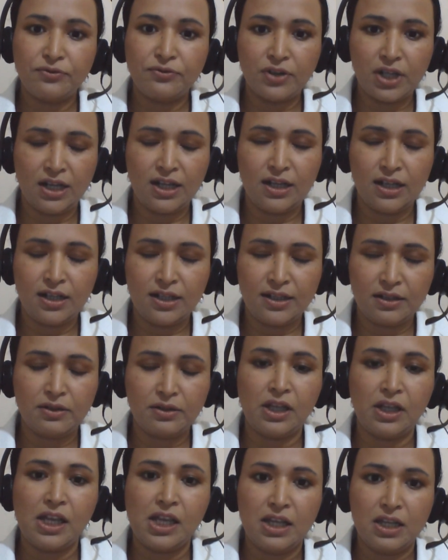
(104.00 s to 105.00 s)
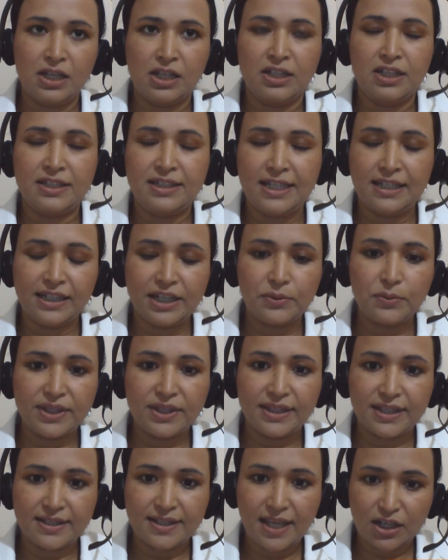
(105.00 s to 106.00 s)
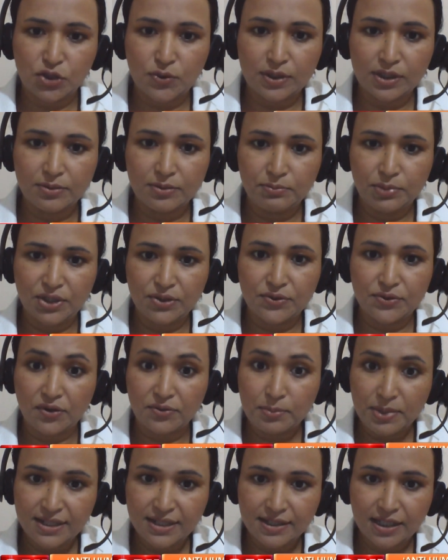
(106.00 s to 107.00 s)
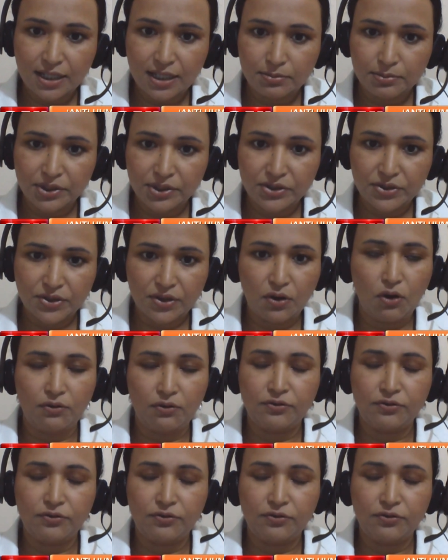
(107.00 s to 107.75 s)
uh, dealing with the sexual abuse of peacekeepers of